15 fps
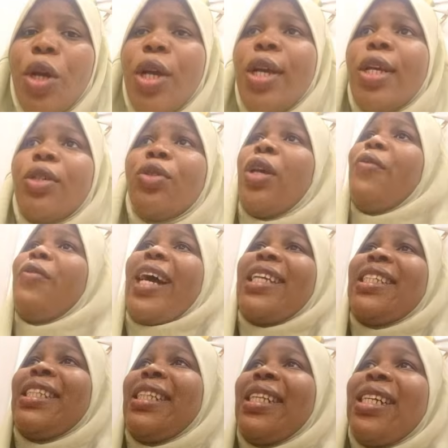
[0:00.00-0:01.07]
So if you can
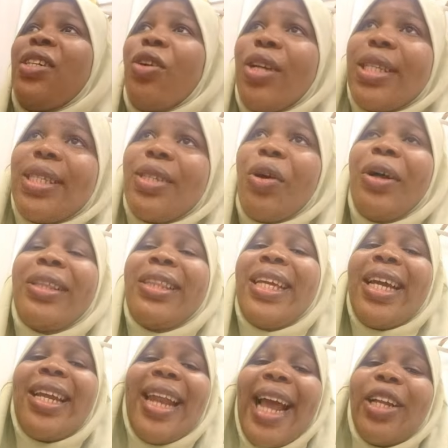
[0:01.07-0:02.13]
see three dots or
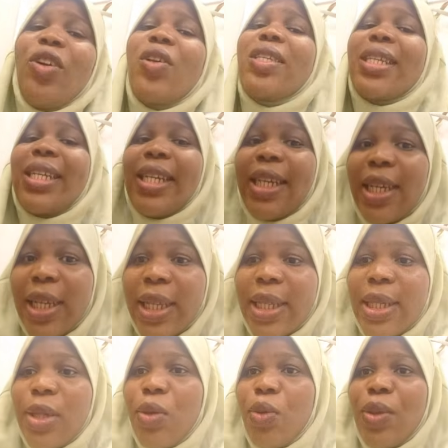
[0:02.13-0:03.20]
three like just click it,
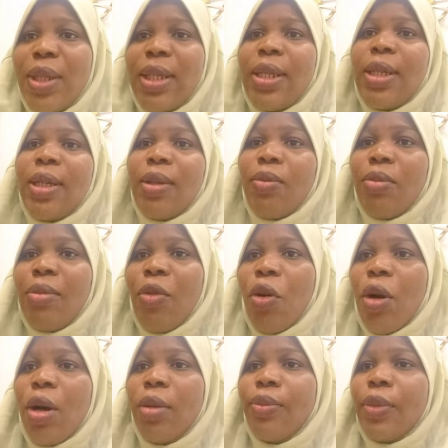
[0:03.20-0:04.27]
you will see
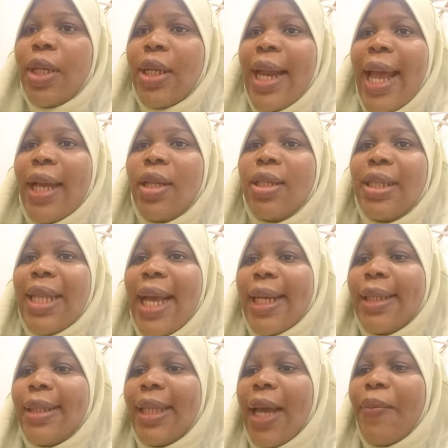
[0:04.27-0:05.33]
more like
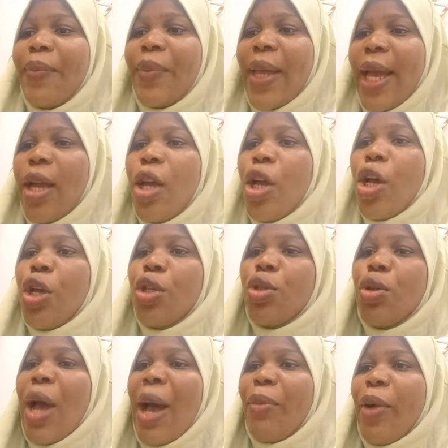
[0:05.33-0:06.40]
next step there.
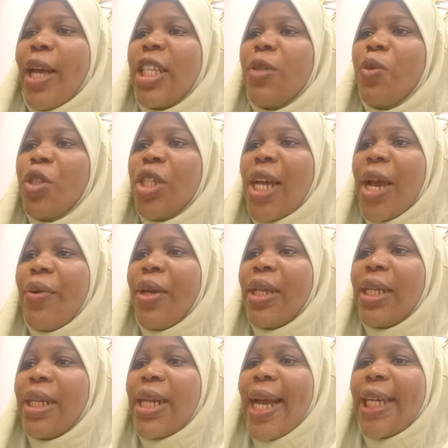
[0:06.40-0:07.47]
So I'm going to be sharing
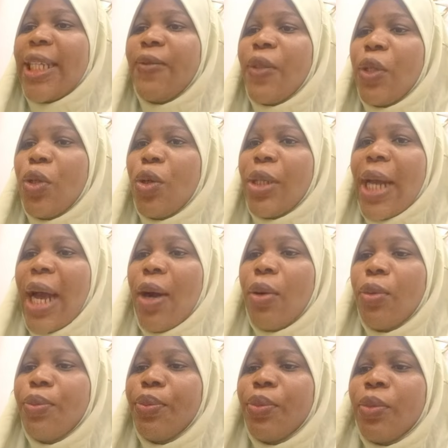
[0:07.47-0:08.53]
the next video
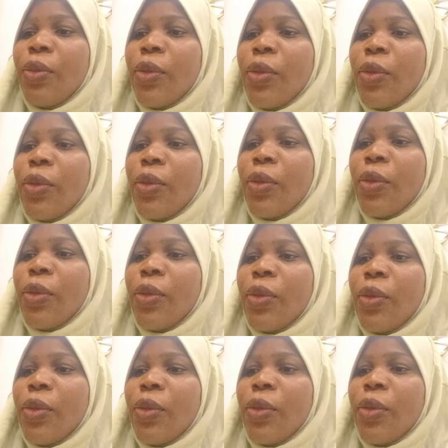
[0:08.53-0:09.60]
now So I want to be
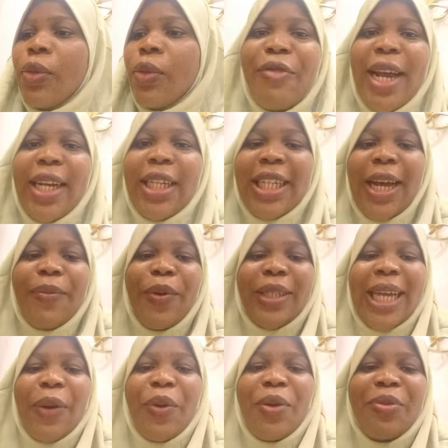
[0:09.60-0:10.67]
sure you are ready. Champions,
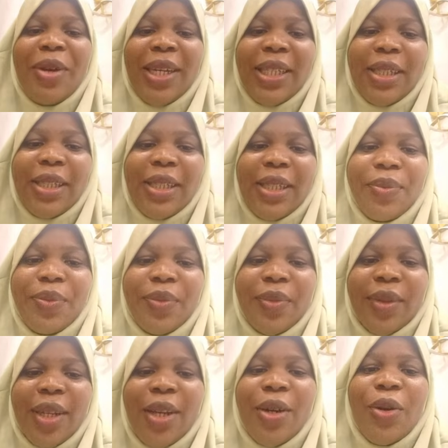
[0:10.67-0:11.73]
are we ready?
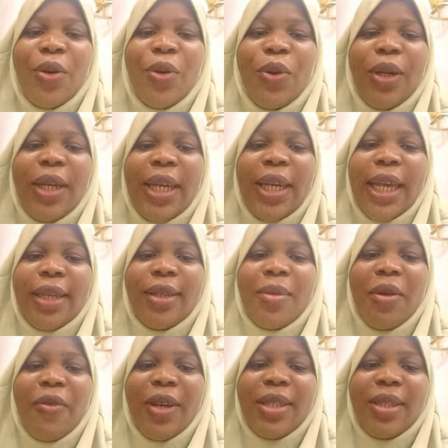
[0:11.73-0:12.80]
Okay, some
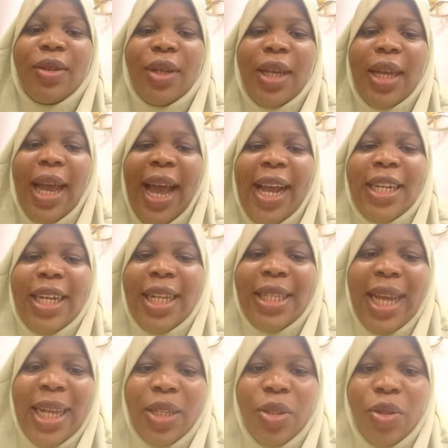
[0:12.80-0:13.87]
of us, okay, Aishat
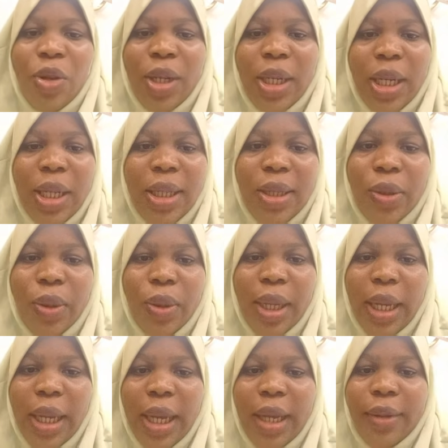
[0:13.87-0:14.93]
has done it.
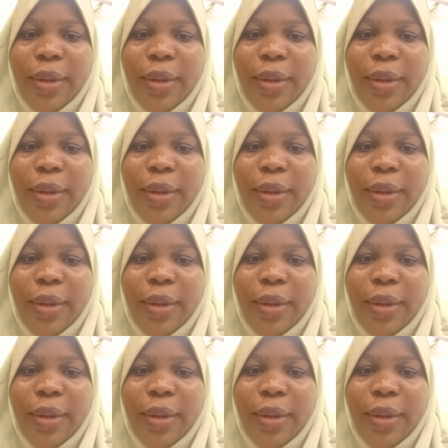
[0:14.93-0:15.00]
Okay.